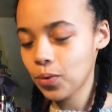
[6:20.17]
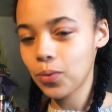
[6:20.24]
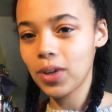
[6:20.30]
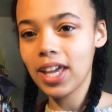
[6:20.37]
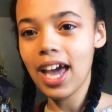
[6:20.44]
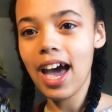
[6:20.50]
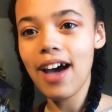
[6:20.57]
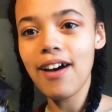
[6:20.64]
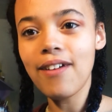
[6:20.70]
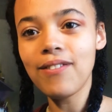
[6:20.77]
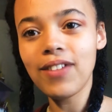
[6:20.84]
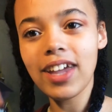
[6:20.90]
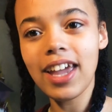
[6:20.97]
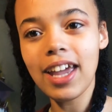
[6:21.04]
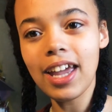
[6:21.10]
We
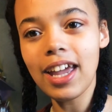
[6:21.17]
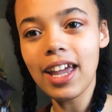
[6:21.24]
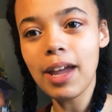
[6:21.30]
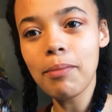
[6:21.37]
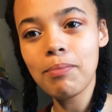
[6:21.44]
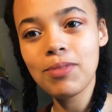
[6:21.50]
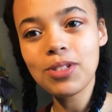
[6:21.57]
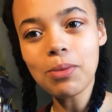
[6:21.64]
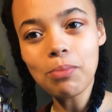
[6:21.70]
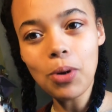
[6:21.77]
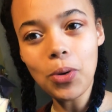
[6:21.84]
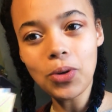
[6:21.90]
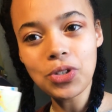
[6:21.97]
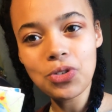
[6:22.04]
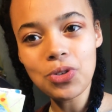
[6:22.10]
have some
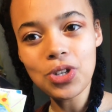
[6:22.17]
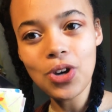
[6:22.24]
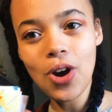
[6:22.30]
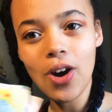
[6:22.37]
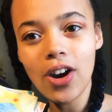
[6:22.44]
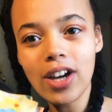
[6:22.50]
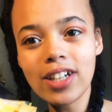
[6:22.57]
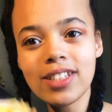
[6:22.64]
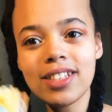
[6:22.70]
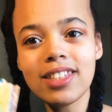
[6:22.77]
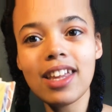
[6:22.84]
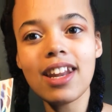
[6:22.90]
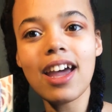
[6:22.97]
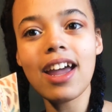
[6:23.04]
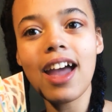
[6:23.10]
poetry cards
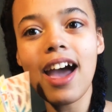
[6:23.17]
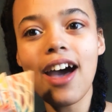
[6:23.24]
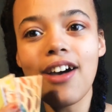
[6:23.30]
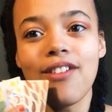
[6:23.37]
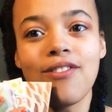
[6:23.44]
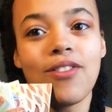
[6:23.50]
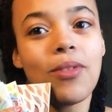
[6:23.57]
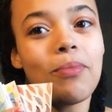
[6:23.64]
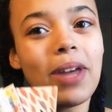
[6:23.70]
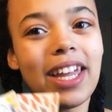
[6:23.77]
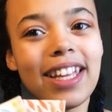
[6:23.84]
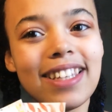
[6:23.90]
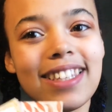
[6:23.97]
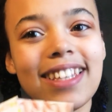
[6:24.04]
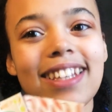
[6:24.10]
that I have
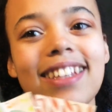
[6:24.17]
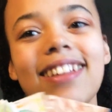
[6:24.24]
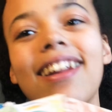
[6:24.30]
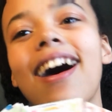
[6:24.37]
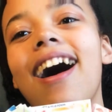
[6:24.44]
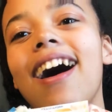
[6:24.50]
painted.